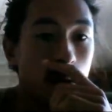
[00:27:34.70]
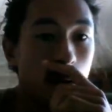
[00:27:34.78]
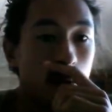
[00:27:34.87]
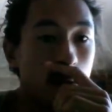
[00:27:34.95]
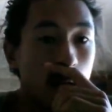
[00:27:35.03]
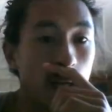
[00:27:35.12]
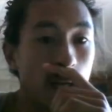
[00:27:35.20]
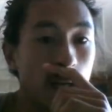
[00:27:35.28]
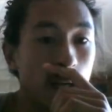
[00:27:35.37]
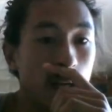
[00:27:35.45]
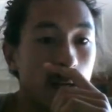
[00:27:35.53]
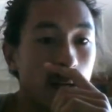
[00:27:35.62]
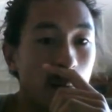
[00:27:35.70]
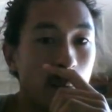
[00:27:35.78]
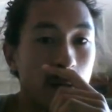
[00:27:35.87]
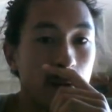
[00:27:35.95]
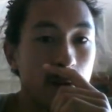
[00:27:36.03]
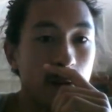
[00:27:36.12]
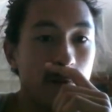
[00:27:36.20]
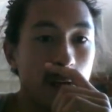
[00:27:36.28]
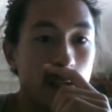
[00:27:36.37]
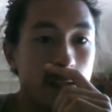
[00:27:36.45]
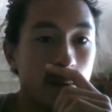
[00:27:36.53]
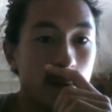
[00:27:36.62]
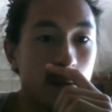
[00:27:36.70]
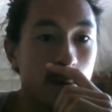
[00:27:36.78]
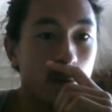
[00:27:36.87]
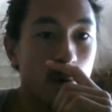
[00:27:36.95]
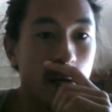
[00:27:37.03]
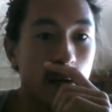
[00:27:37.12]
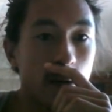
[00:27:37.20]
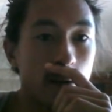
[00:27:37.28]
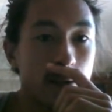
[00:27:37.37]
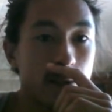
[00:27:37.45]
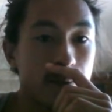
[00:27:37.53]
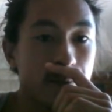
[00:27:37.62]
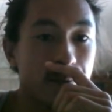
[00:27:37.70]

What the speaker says: Okay, I bet you they've got some of them rares.